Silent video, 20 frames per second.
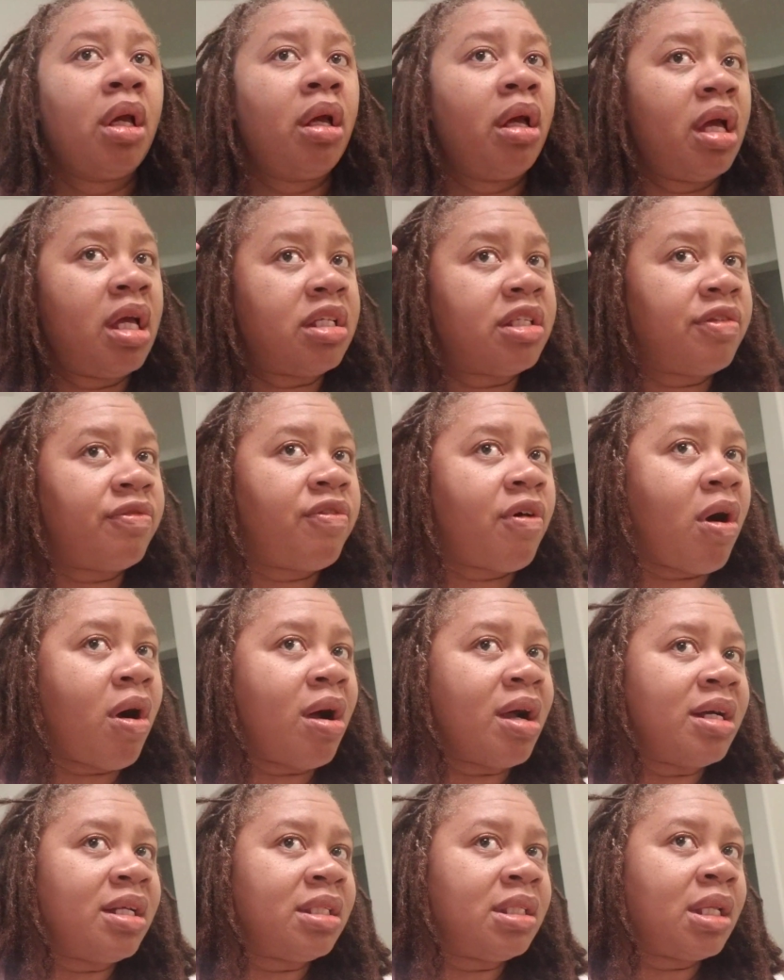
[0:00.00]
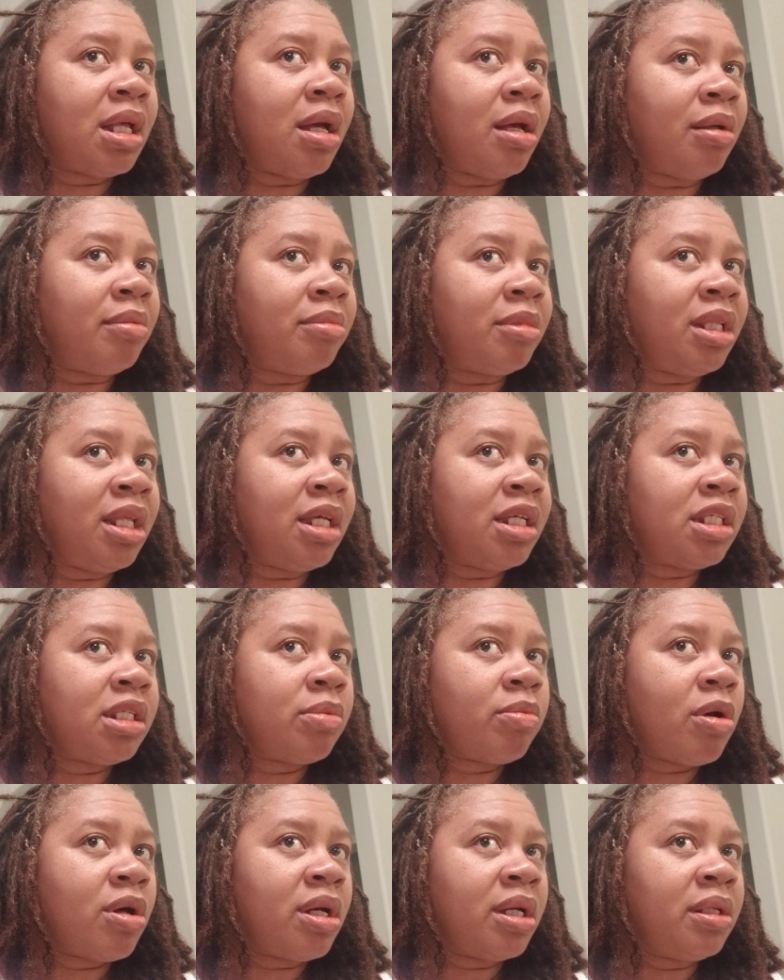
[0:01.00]
As far as this
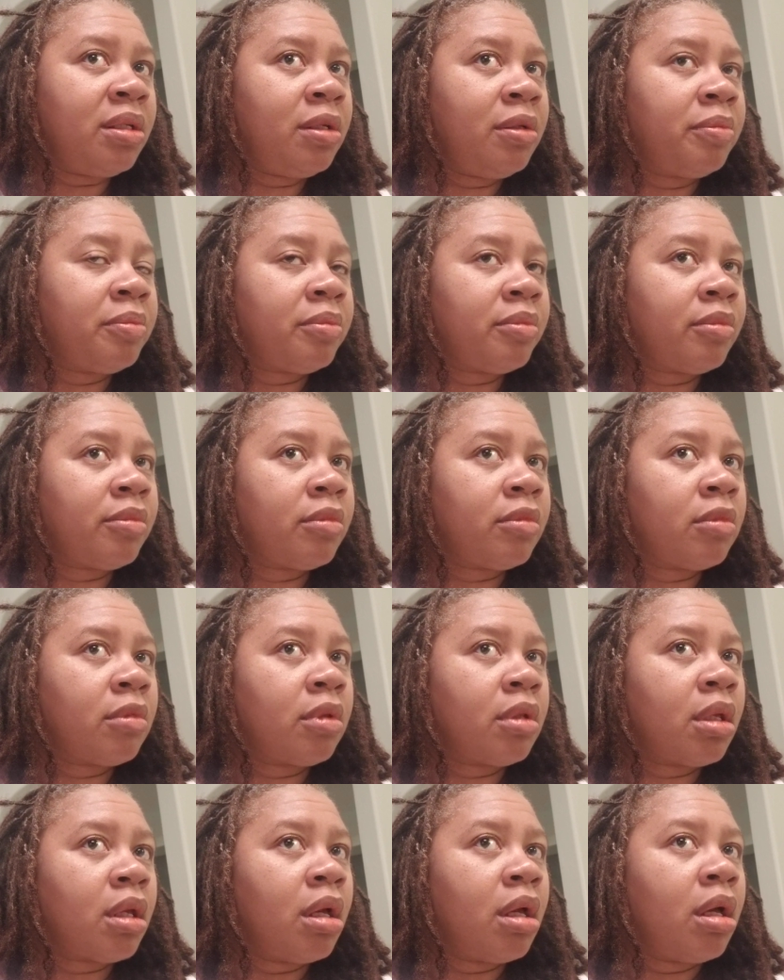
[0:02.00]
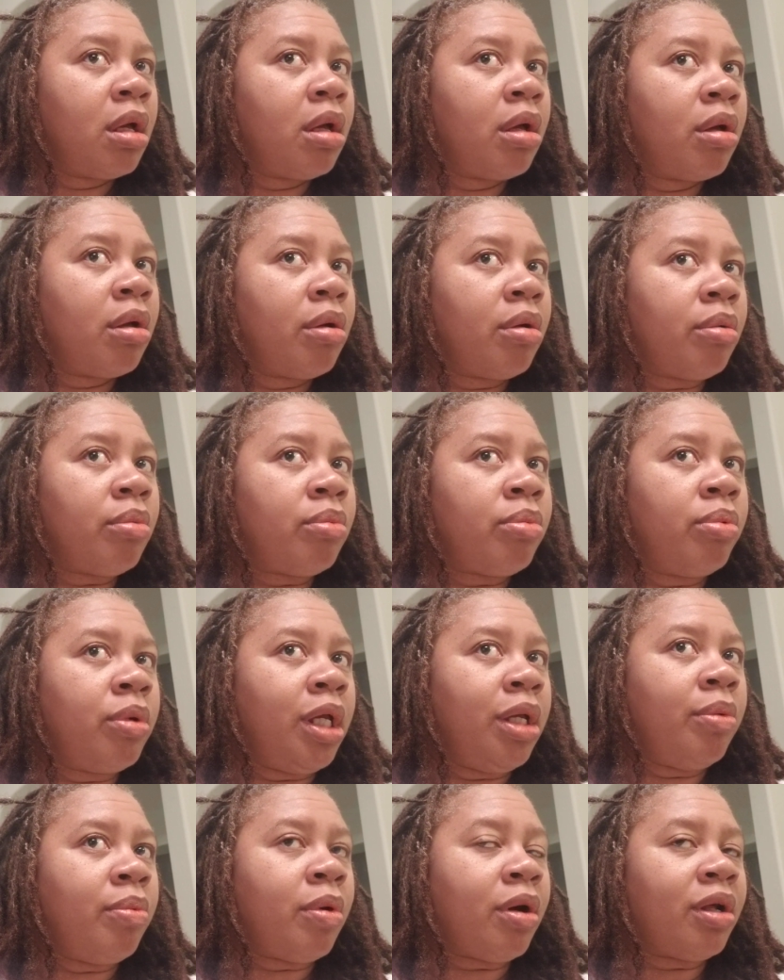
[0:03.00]
one,
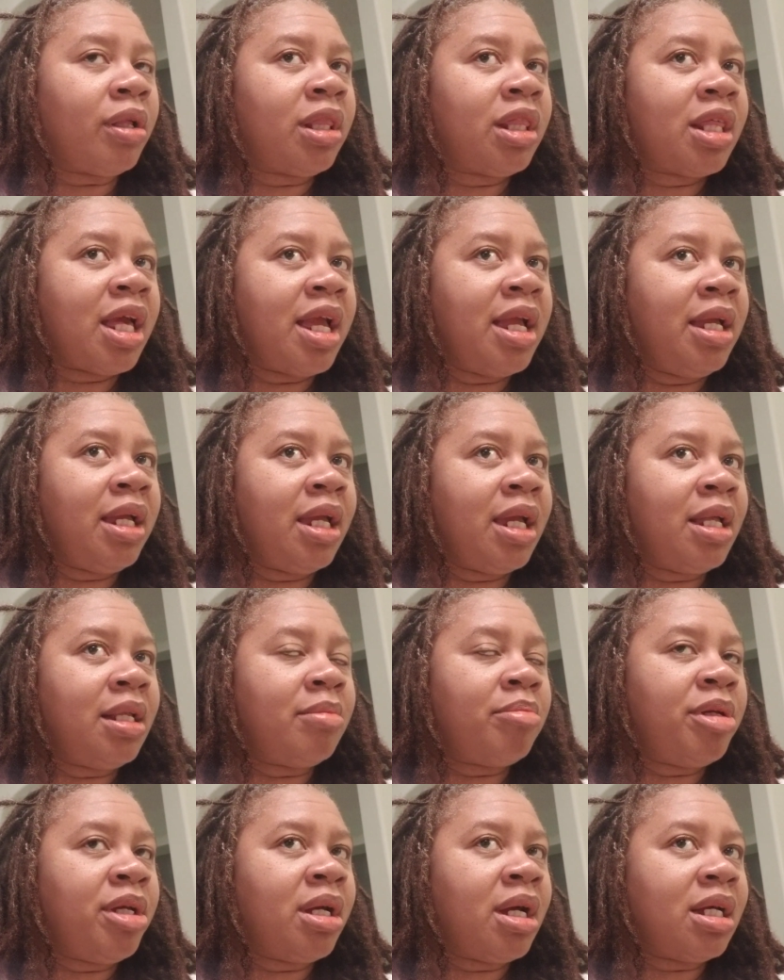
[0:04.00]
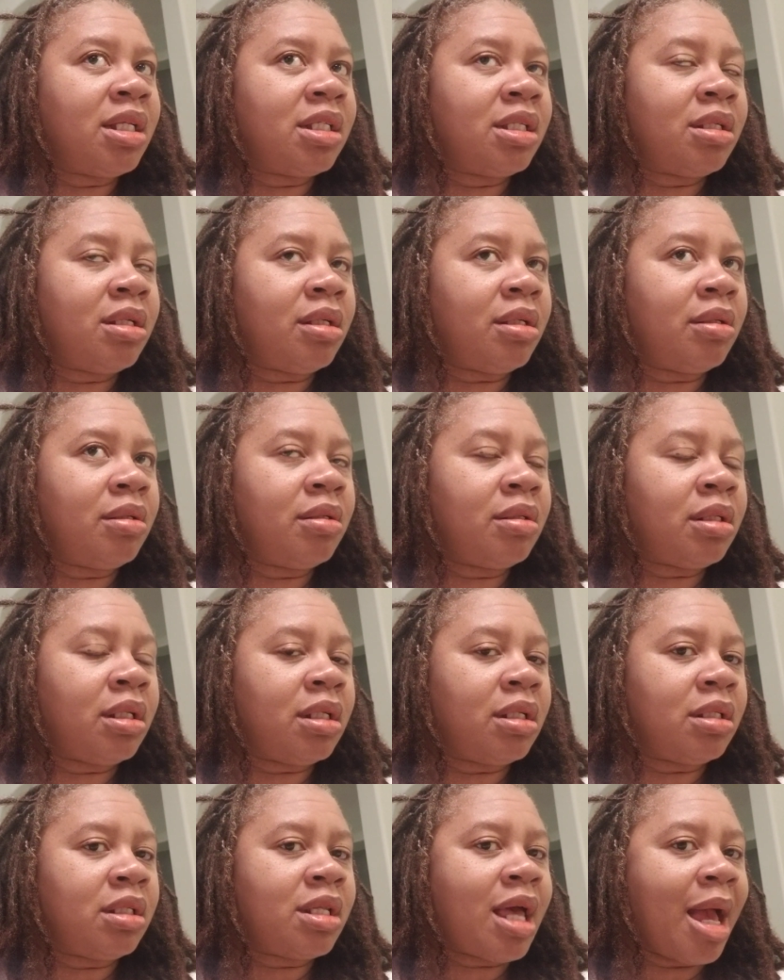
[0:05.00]
we were thinking, because of
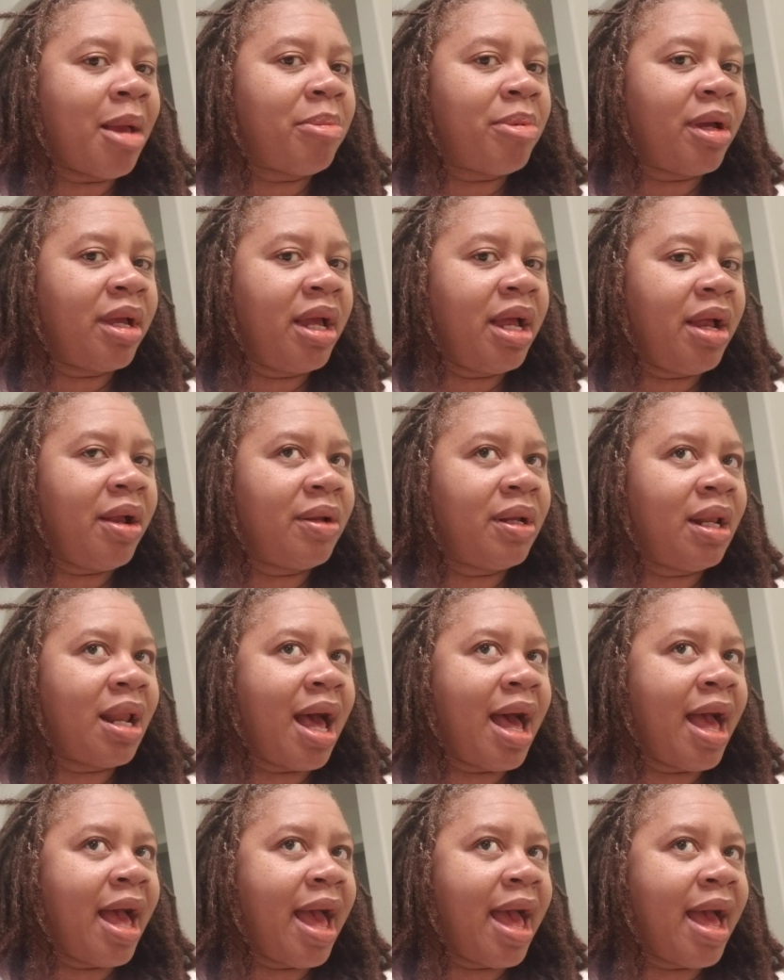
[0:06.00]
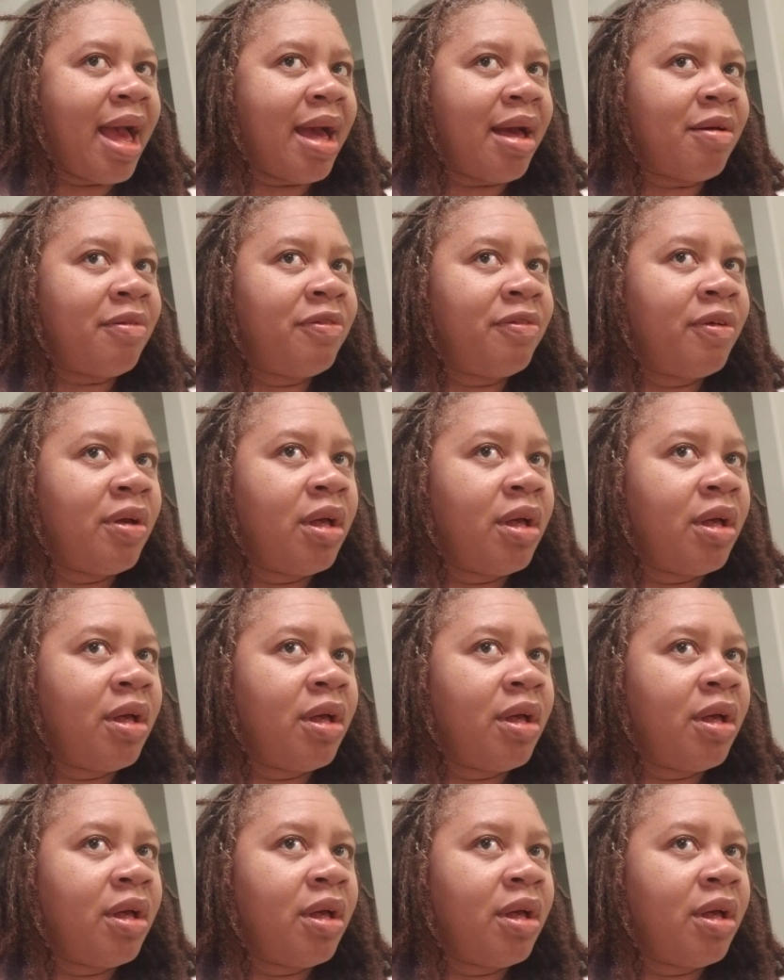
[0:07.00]
the type of hair that I have,